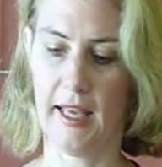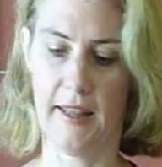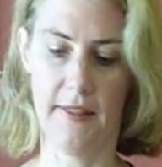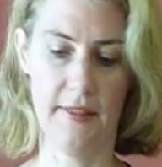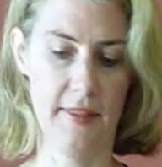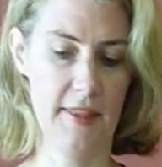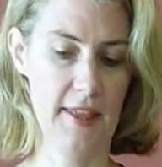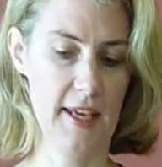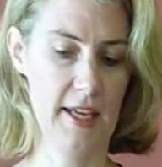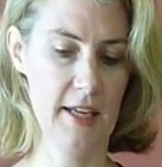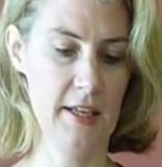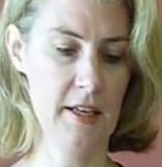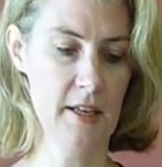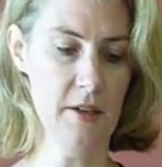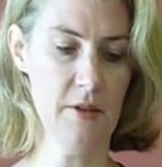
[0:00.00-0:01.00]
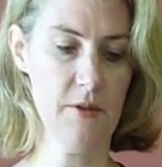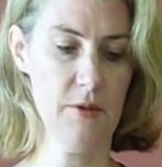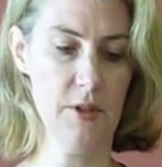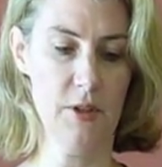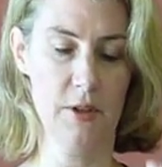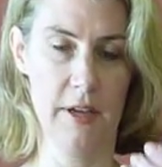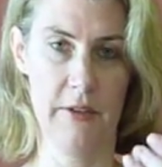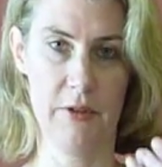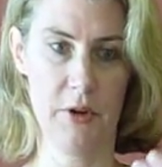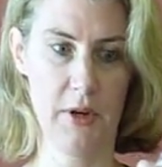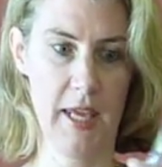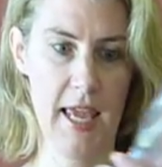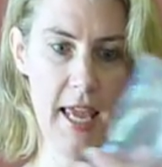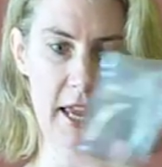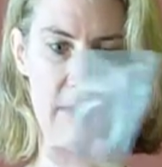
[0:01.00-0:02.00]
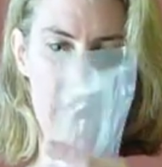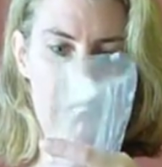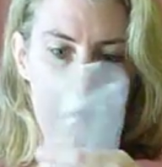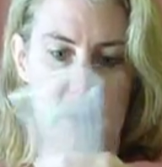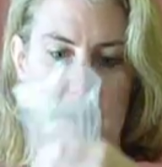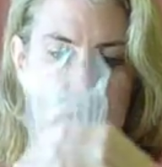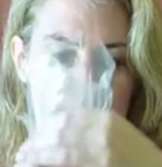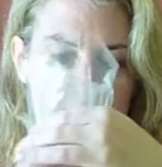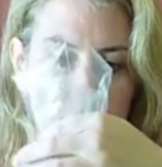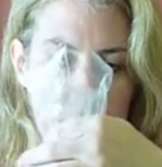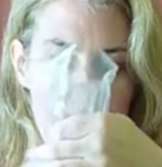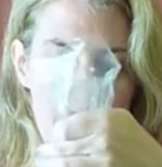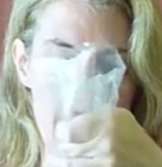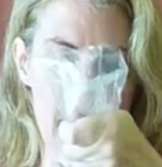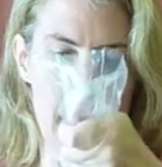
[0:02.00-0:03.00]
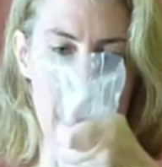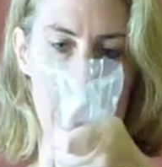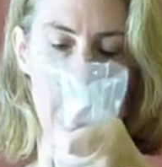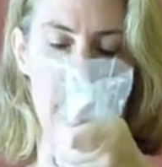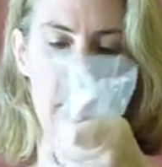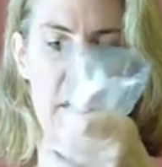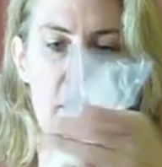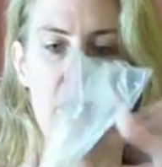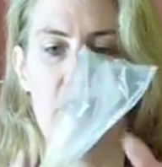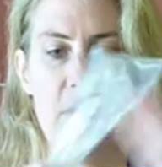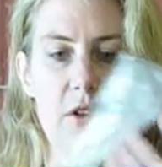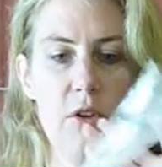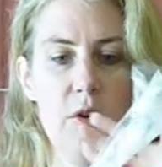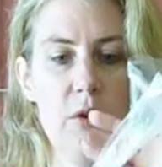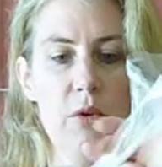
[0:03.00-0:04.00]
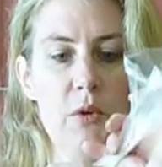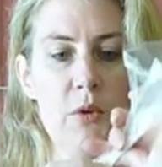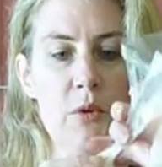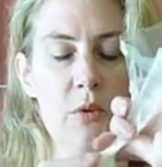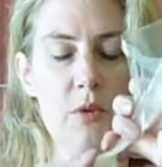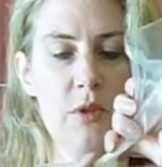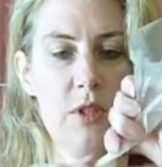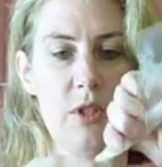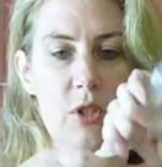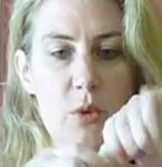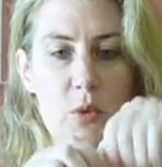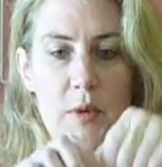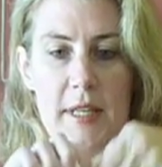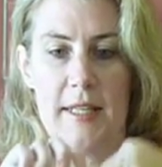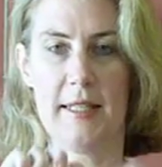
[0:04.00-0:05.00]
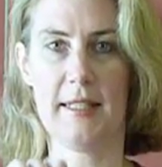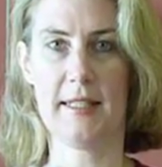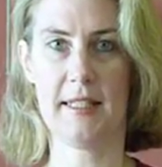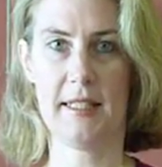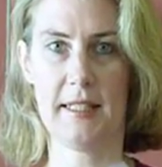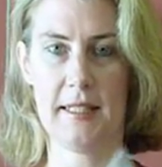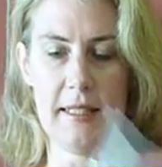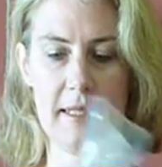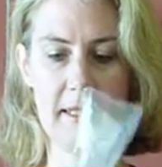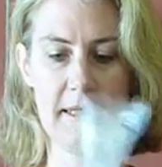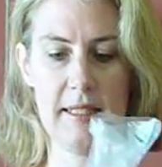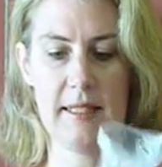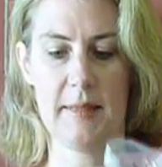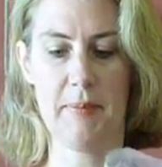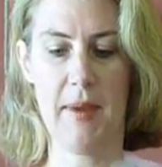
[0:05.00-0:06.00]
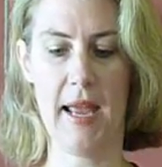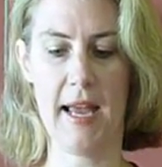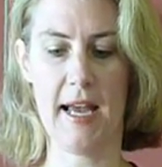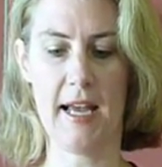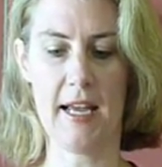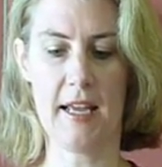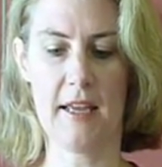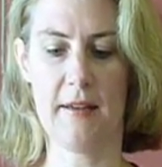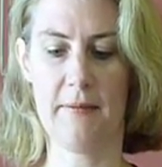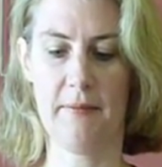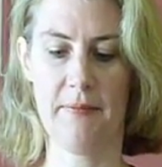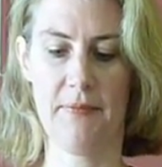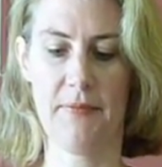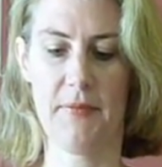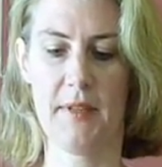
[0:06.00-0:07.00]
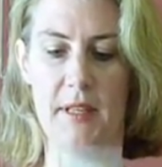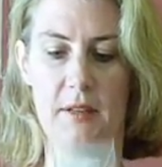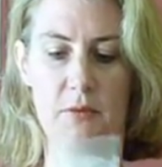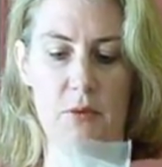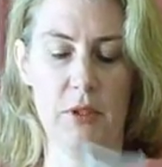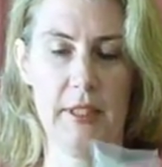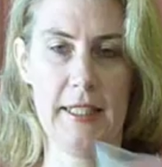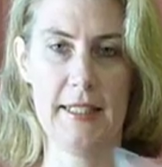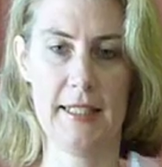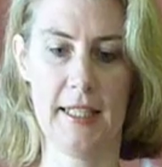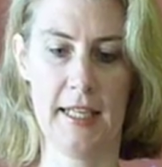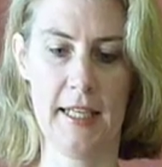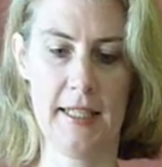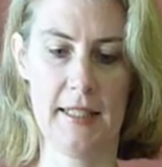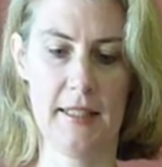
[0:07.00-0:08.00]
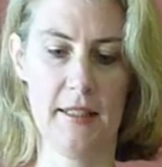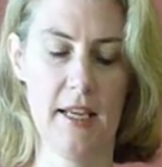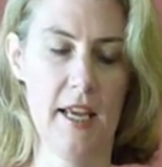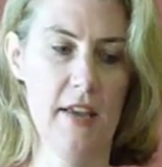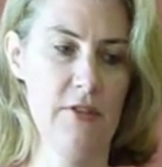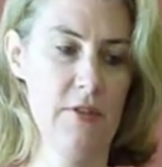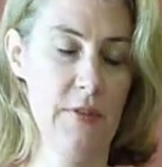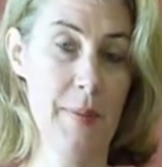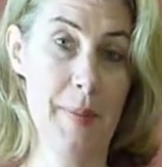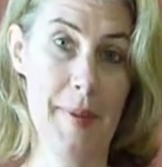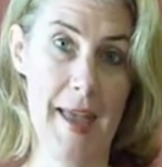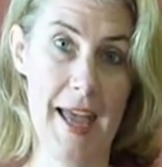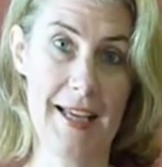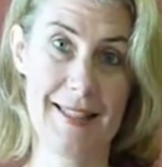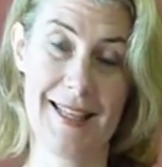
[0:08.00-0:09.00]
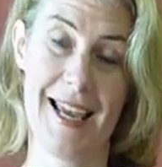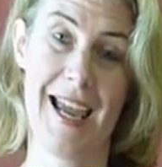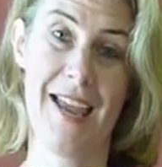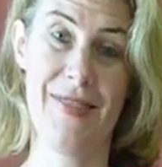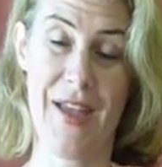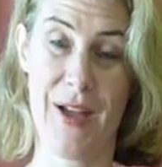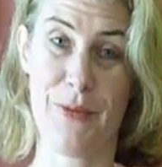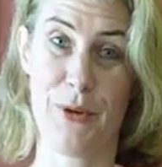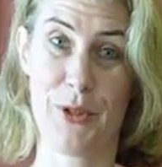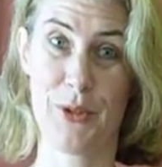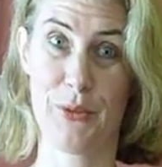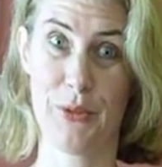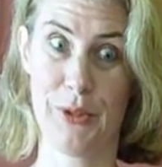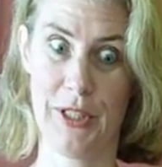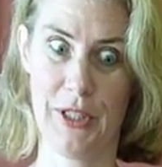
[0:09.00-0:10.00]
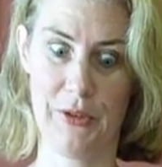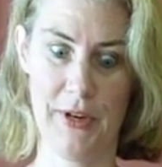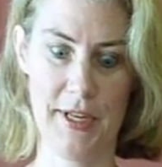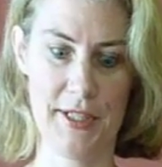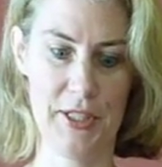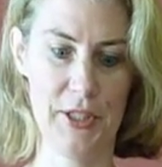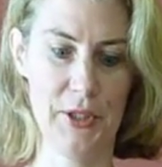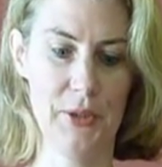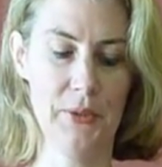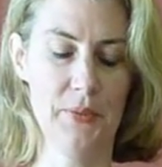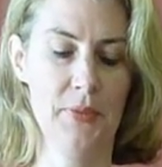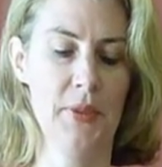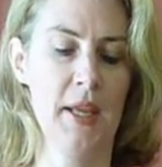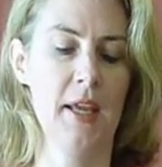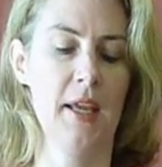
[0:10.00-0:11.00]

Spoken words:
And then you have your cake in front of you. You twist this bag really tight. If you have a bag tie, that works really great too.